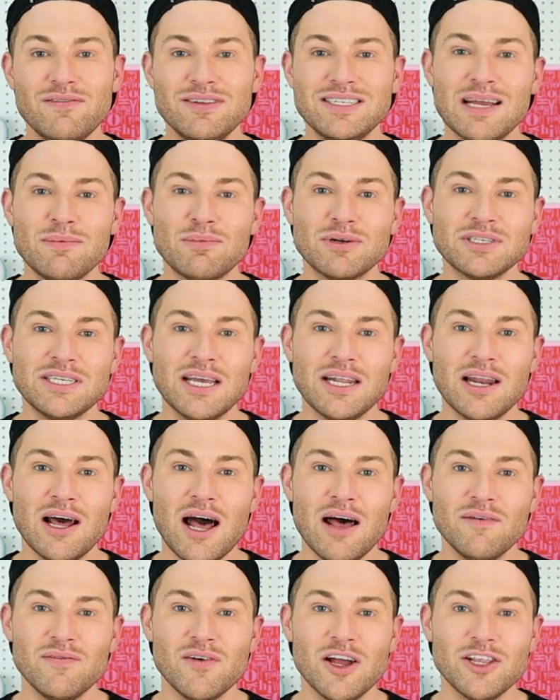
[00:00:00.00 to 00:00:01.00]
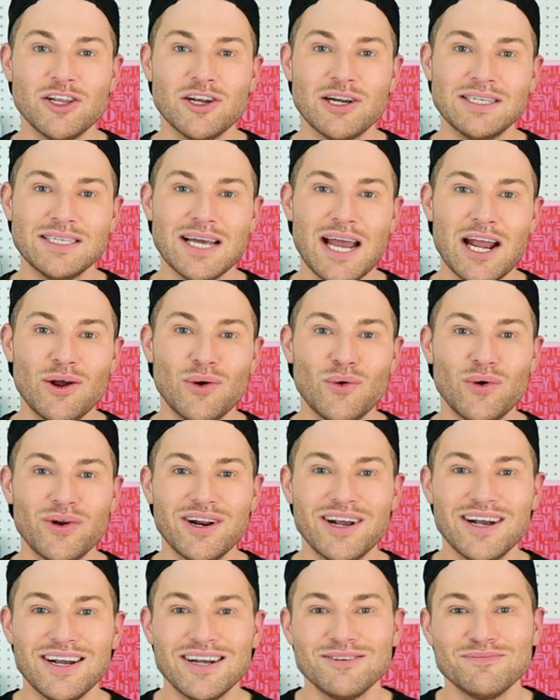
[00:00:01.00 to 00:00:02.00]
you 10% off on your entire
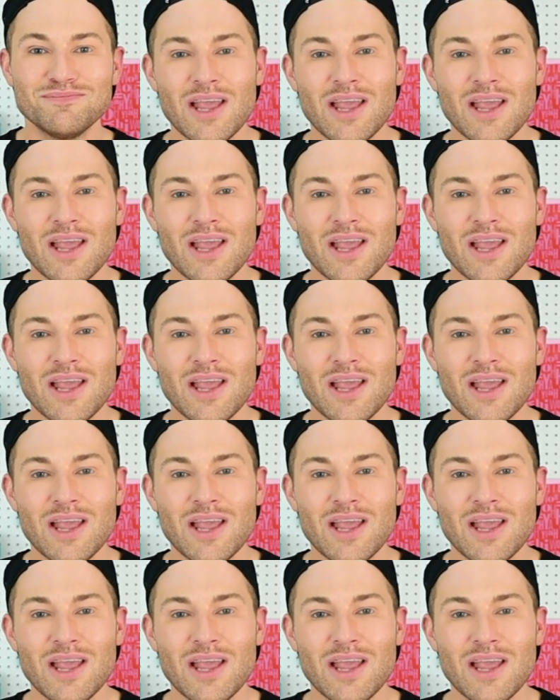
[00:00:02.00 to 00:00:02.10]
order.